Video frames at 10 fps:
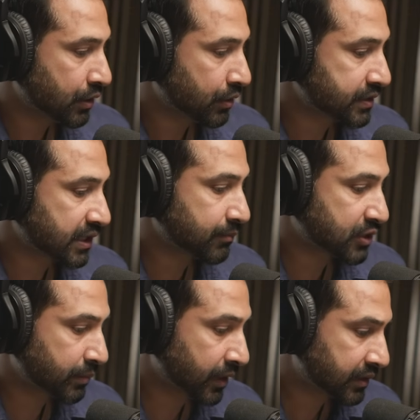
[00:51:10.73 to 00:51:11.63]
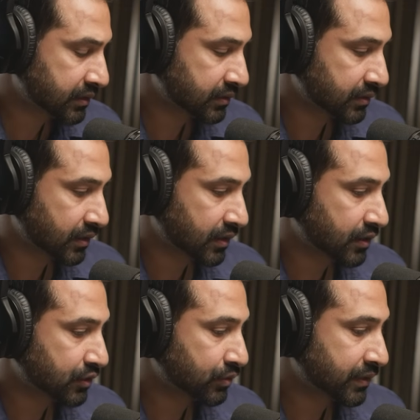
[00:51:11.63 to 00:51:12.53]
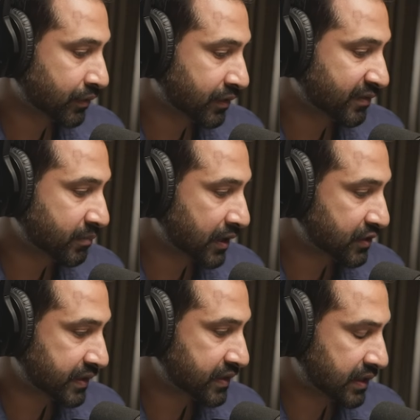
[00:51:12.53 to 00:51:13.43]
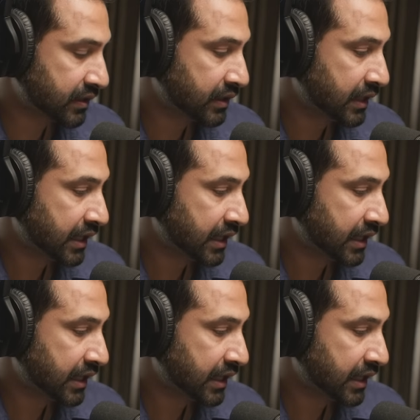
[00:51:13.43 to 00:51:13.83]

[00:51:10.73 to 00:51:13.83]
Hassam Shabat, 24th of March this year.